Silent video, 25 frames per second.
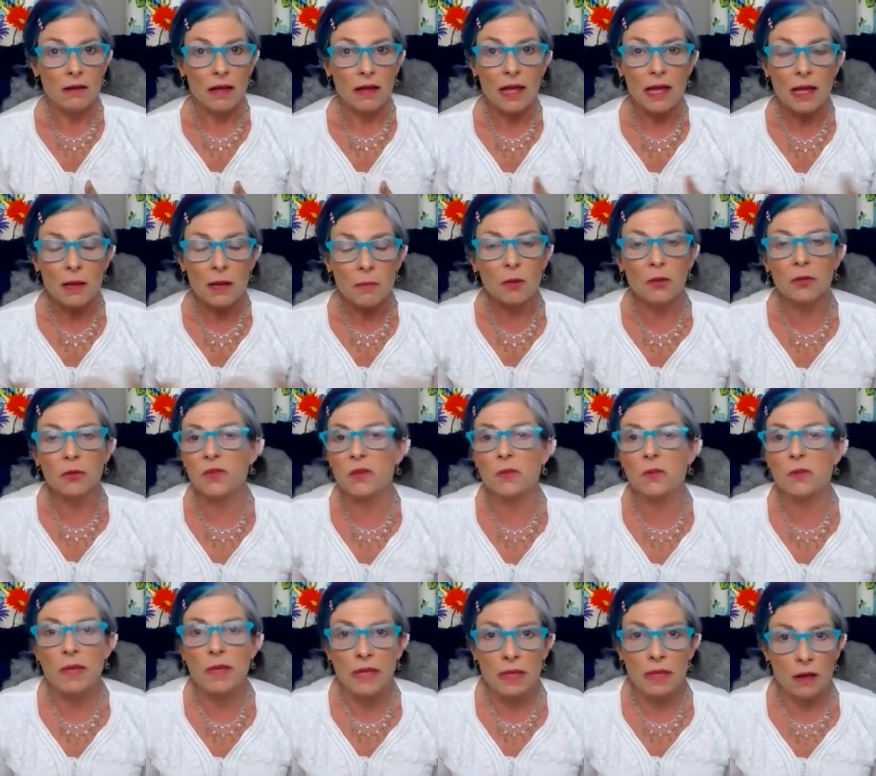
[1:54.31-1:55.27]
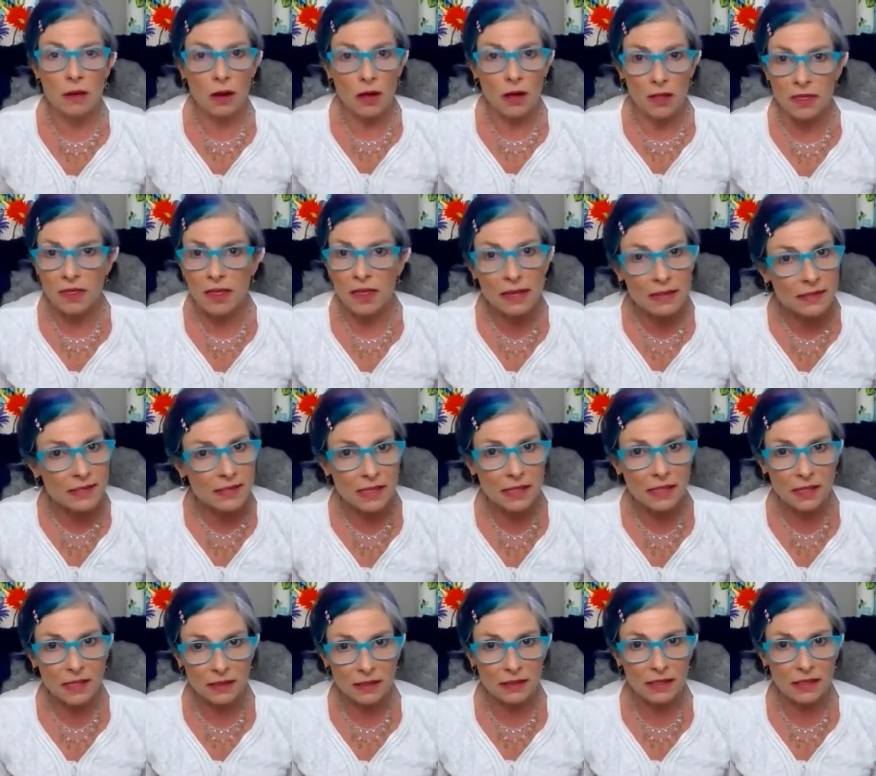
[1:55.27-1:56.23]
able to be
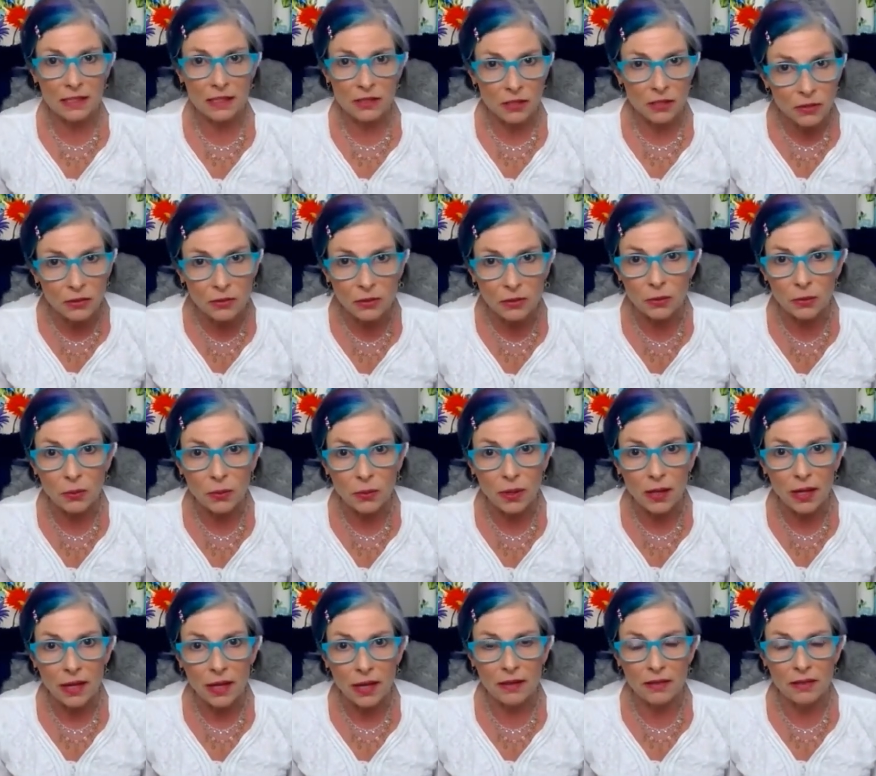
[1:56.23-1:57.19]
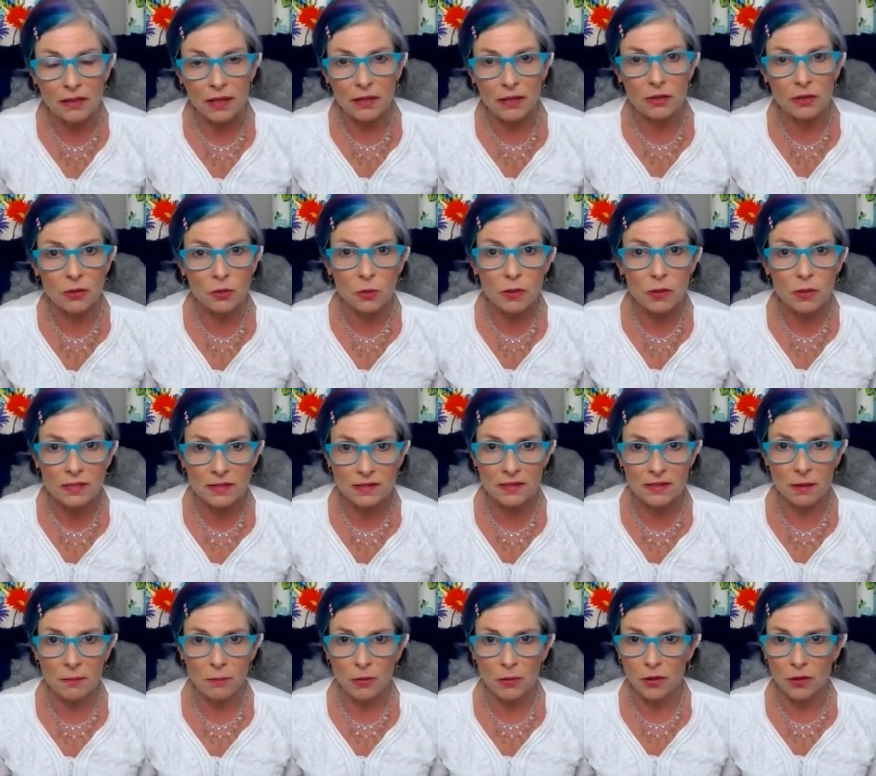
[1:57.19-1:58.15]
authentically you and that you're with
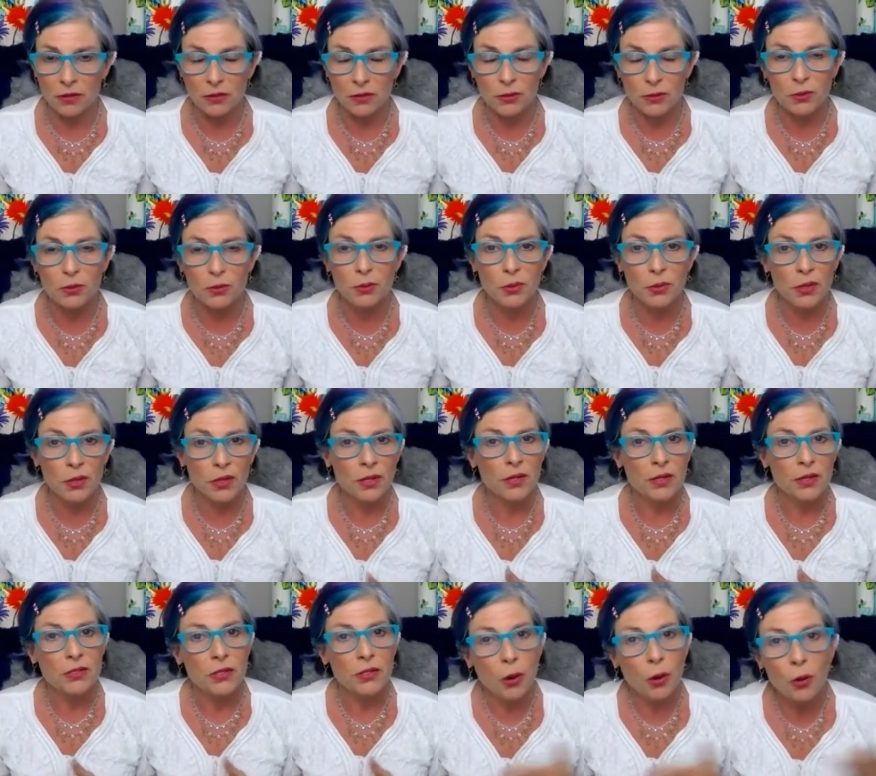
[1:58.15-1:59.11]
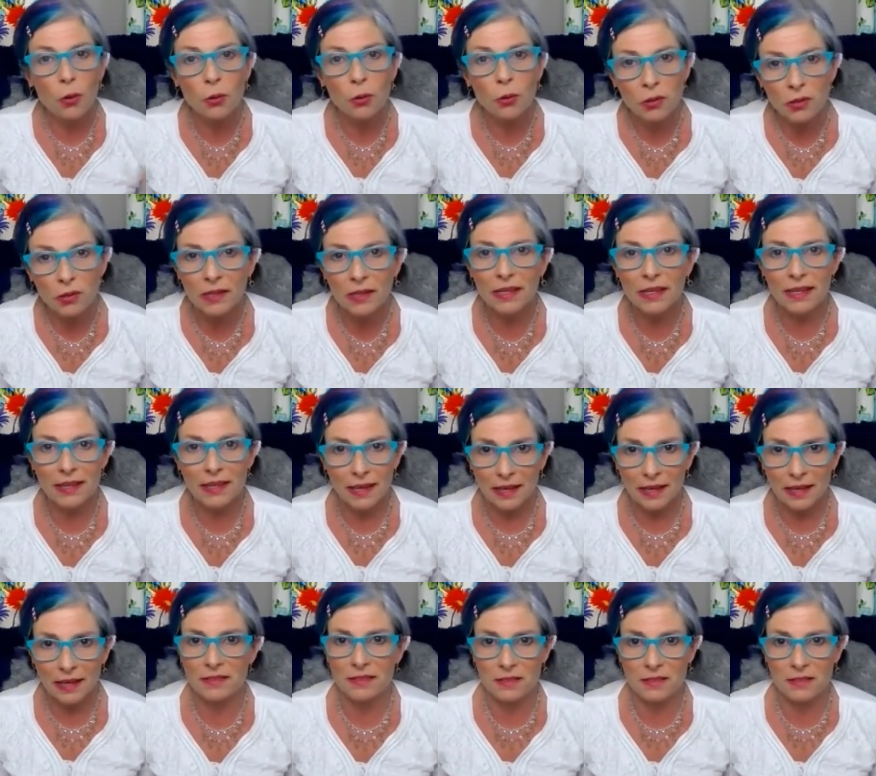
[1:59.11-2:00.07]
someone who totally
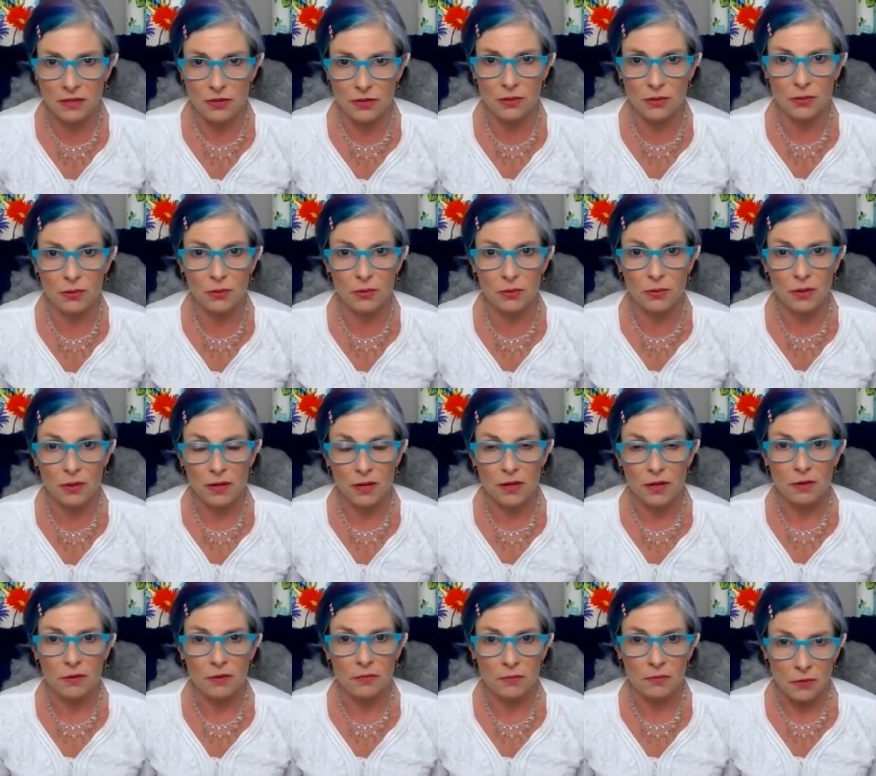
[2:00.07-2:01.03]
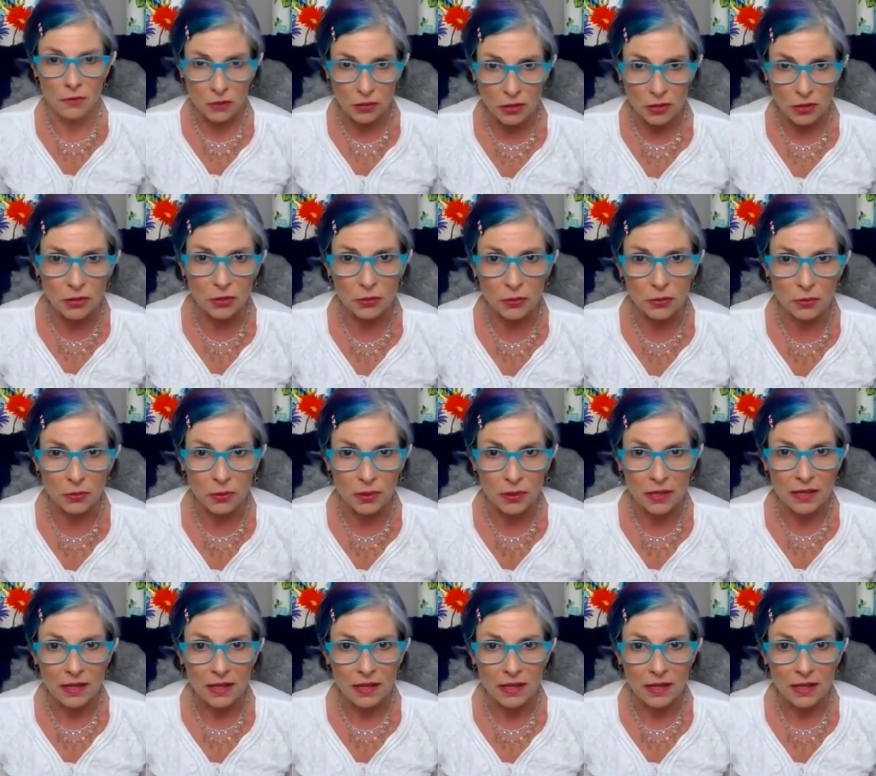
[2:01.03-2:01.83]
gets you for you.